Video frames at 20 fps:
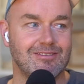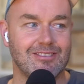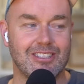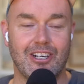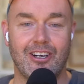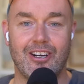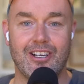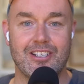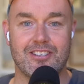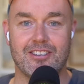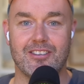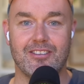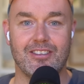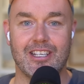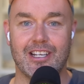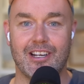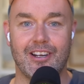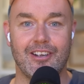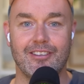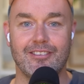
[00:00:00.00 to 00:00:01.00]
"Guys,
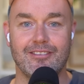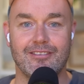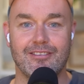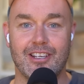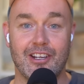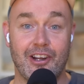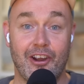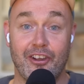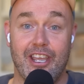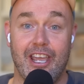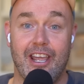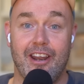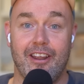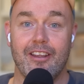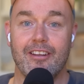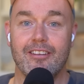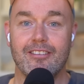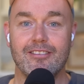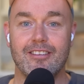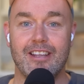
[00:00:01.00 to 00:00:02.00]
you know, you don't get
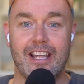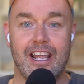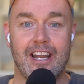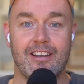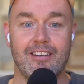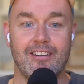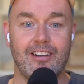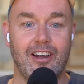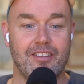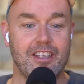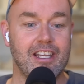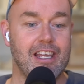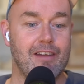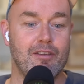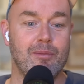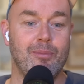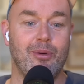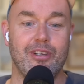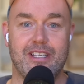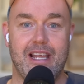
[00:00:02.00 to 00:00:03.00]
it," then I think
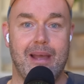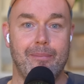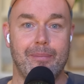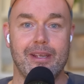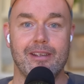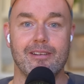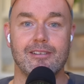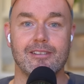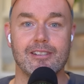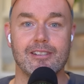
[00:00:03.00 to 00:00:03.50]
everybody's happy.